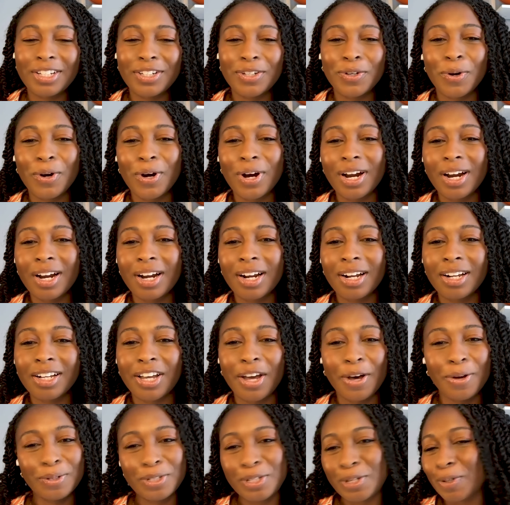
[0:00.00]
your
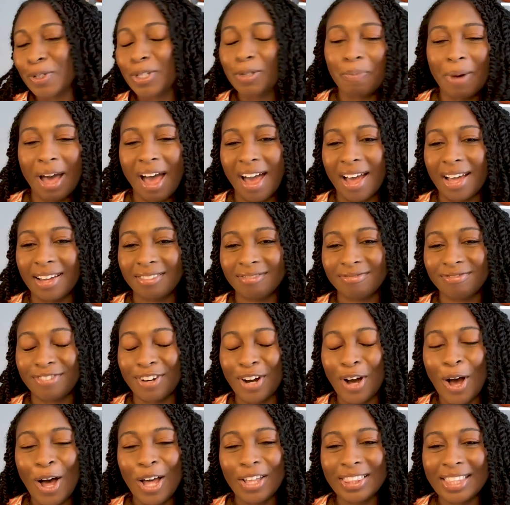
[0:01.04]
go-to spot for
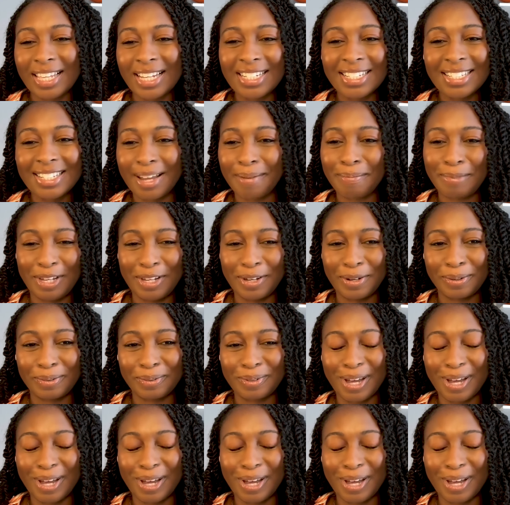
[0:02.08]
all things W.